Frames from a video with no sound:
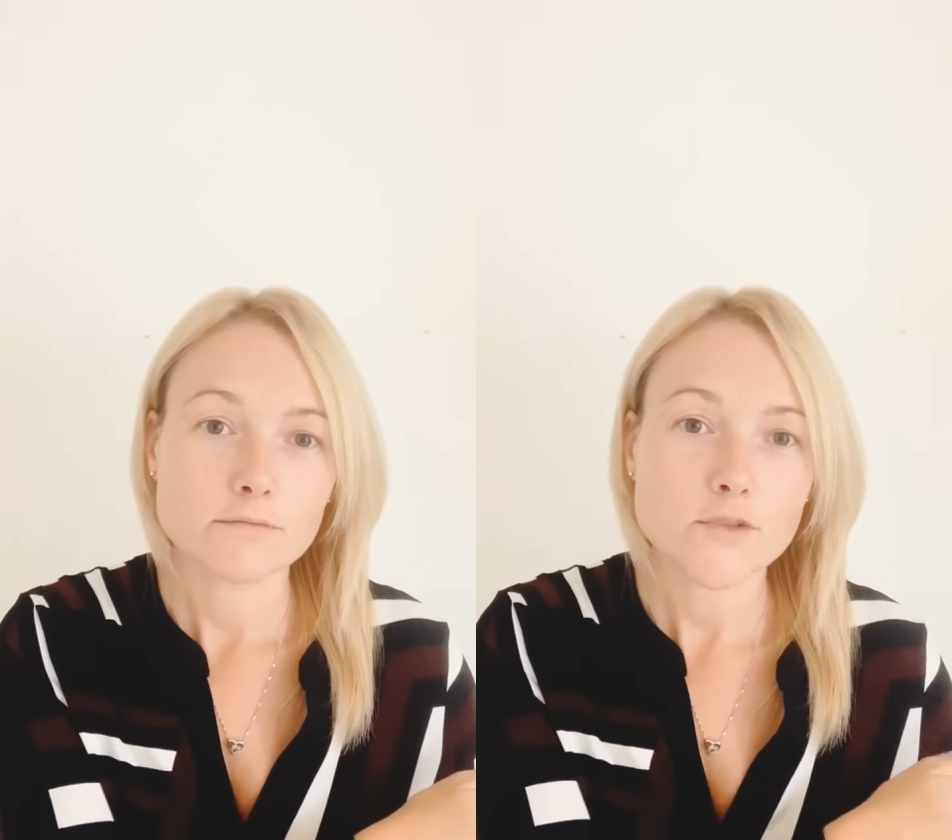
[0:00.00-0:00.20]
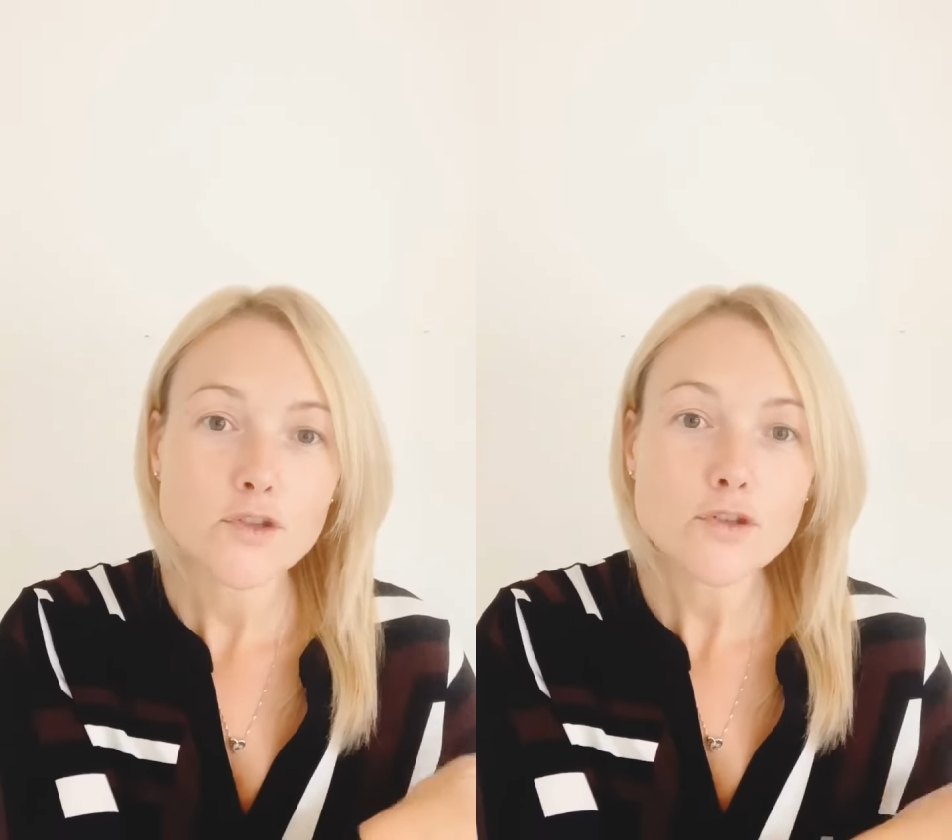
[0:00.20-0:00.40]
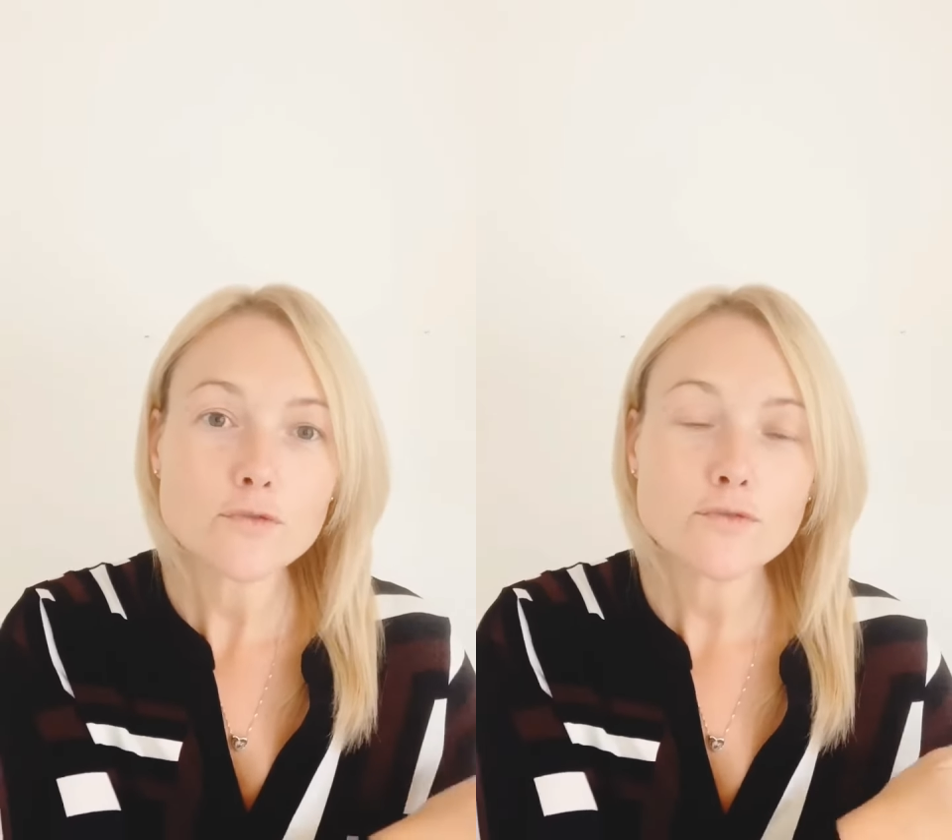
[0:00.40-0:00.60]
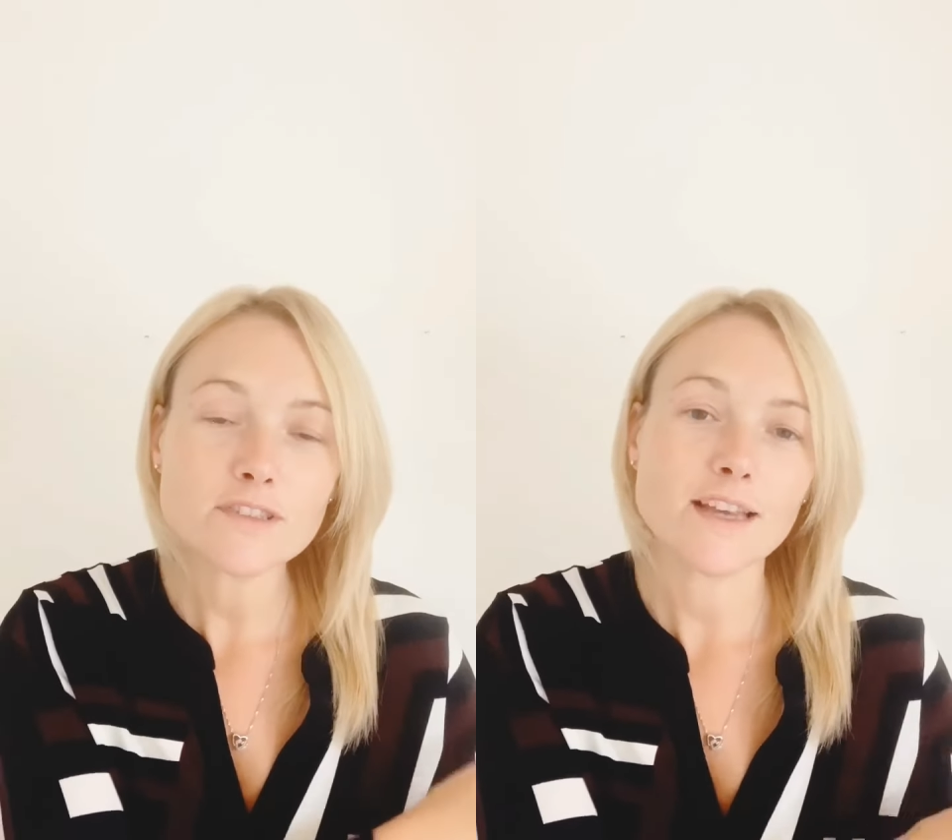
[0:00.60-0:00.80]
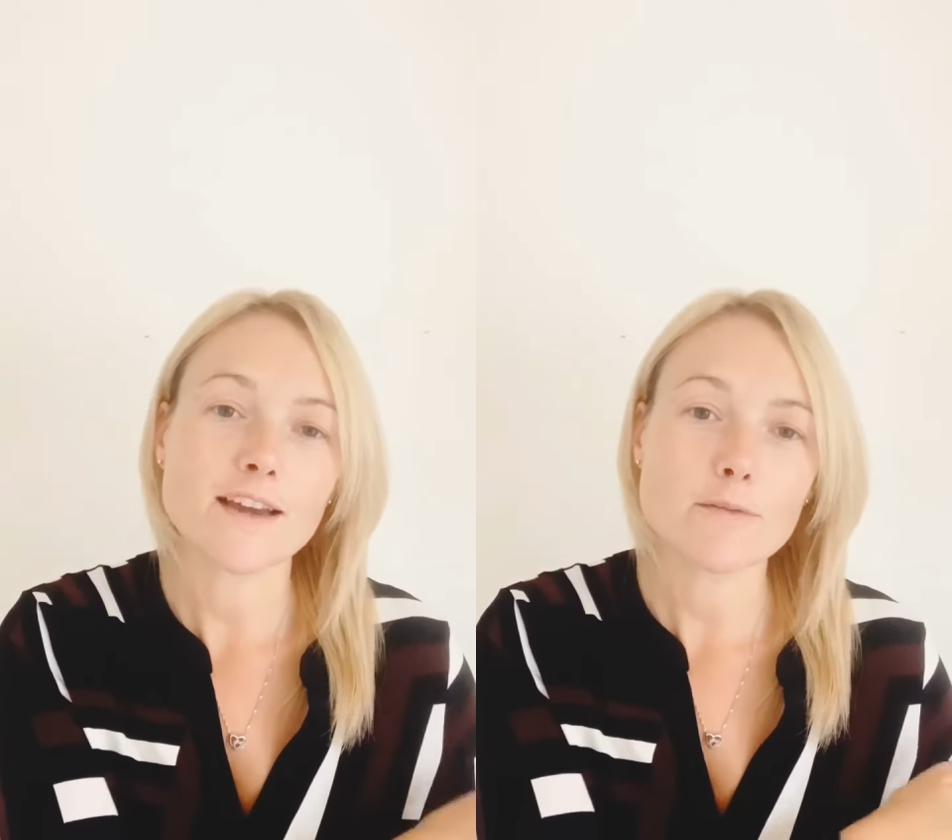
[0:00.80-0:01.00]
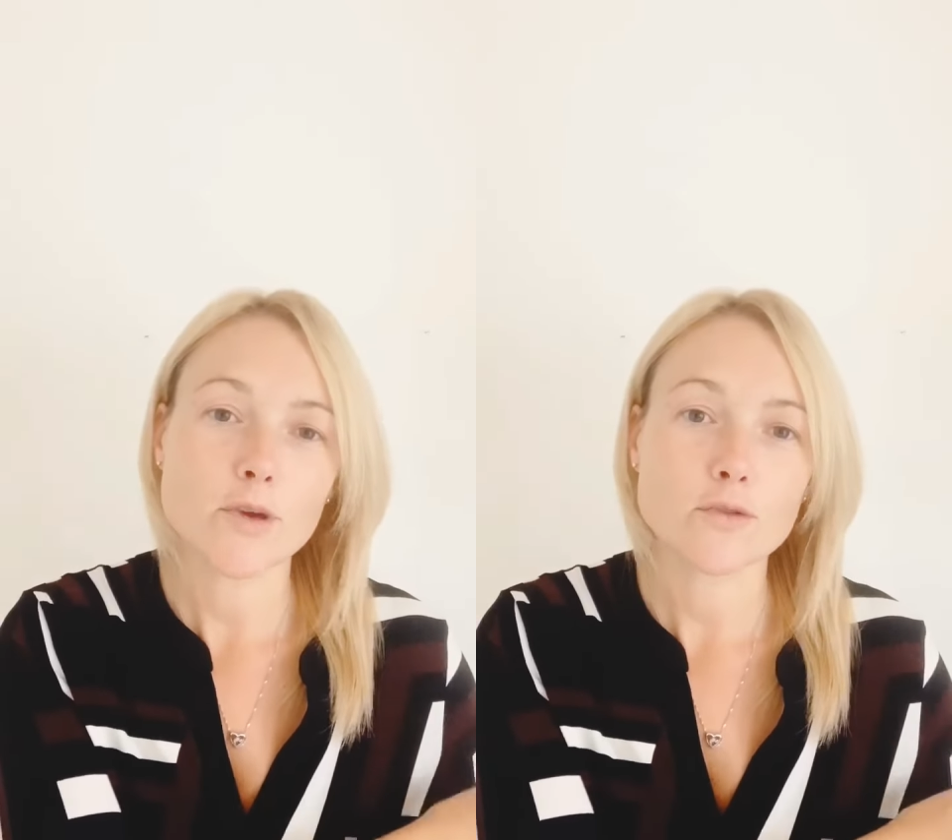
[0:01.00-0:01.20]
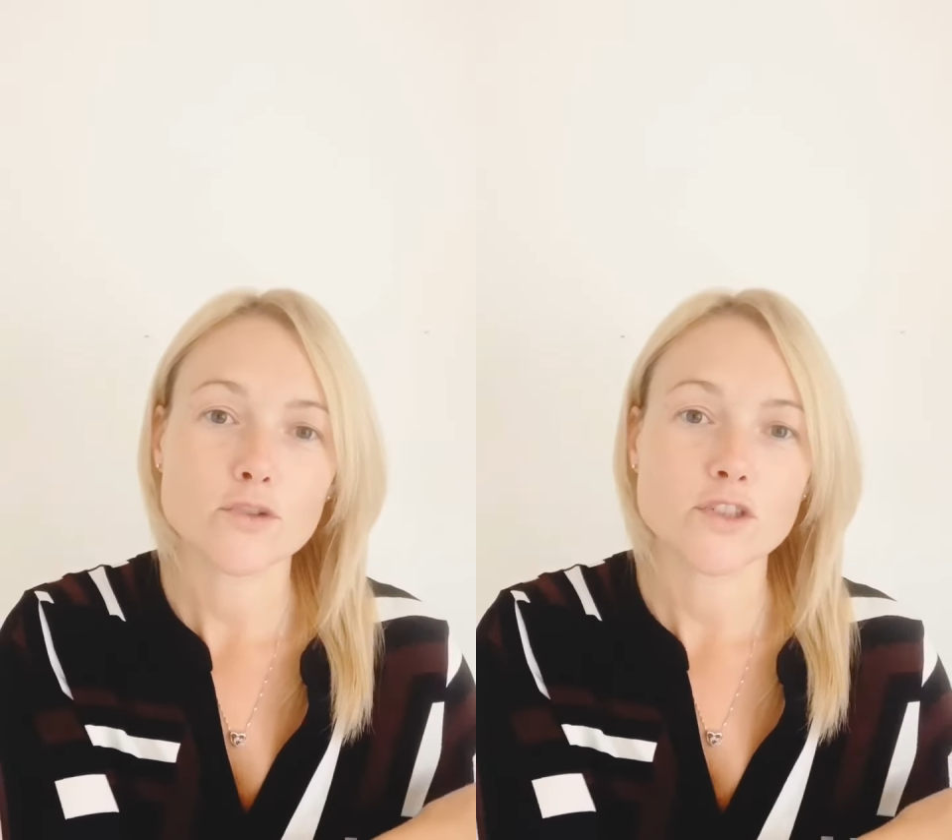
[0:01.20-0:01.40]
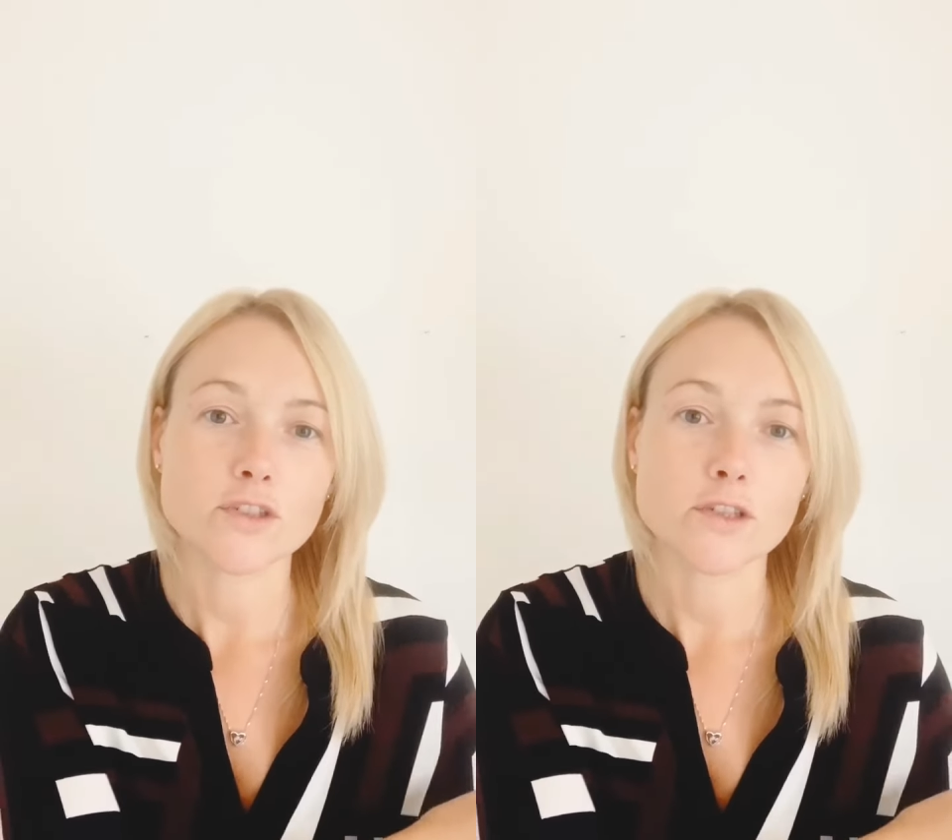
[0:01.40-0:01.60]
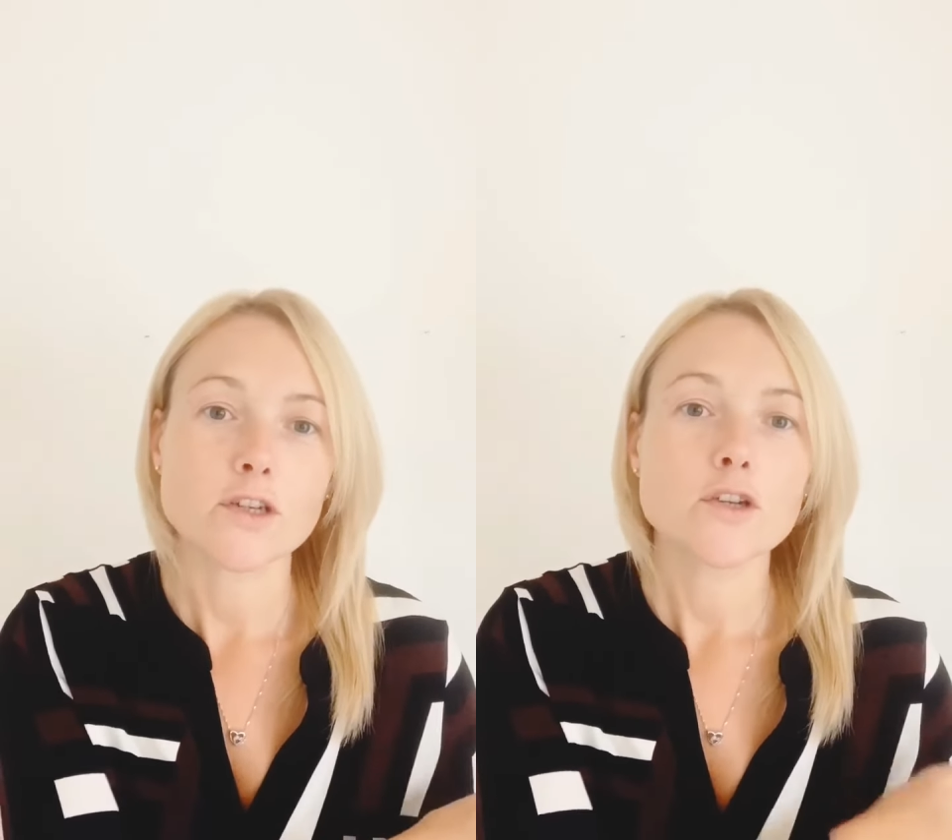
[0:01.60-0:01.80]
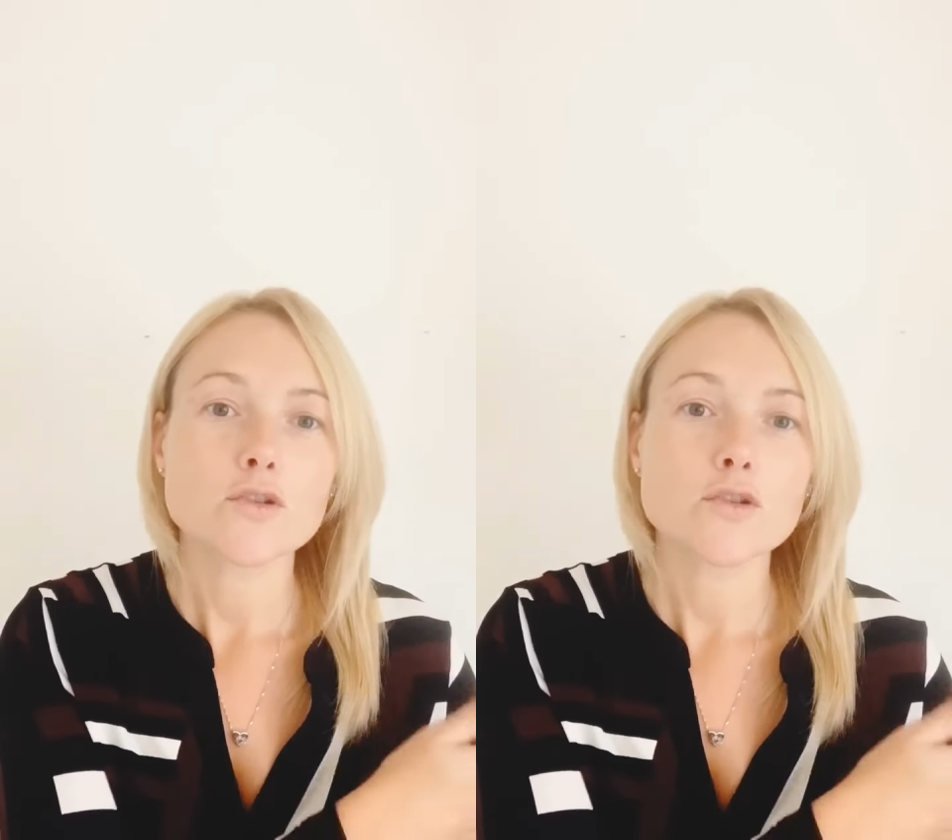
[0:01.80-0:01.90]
Use that emotion